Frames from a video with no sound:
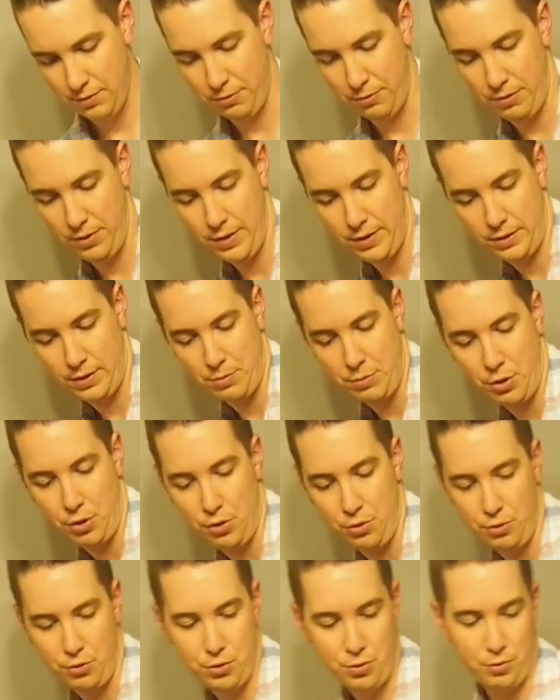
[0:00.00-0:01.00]
For this, I'm
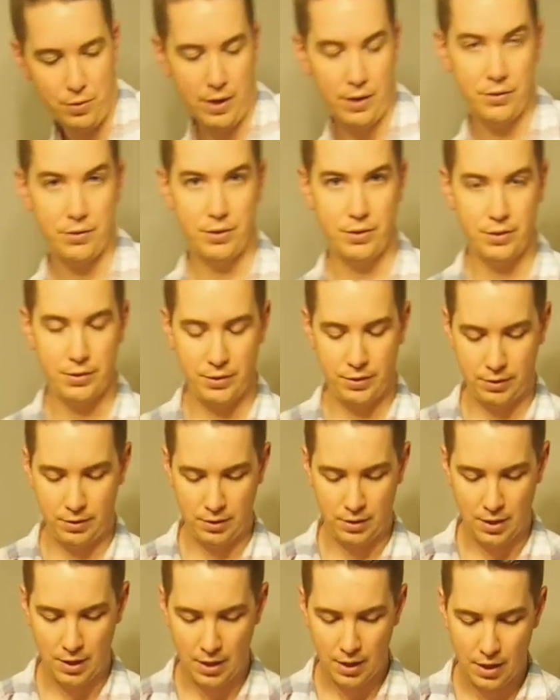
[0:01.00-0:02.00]
gonna do two
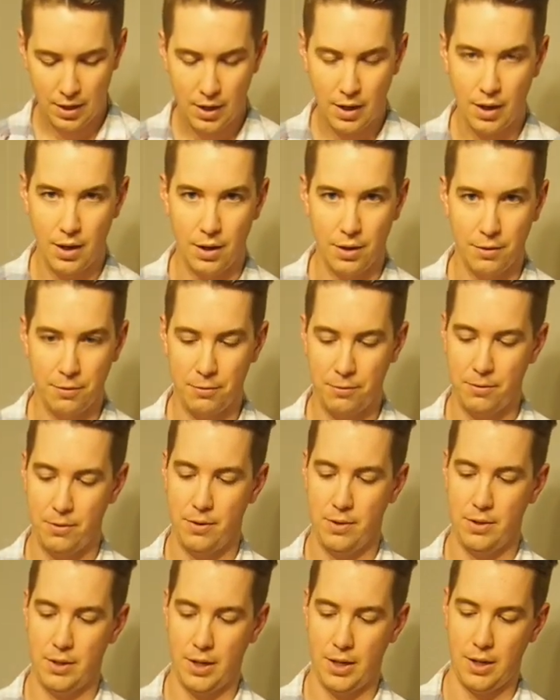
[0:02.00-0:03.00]
ounces of
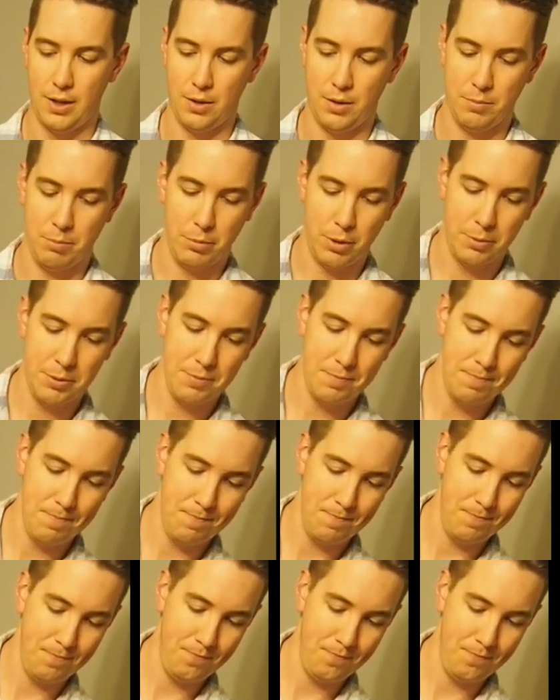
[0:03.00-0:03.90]
uh, bourbon.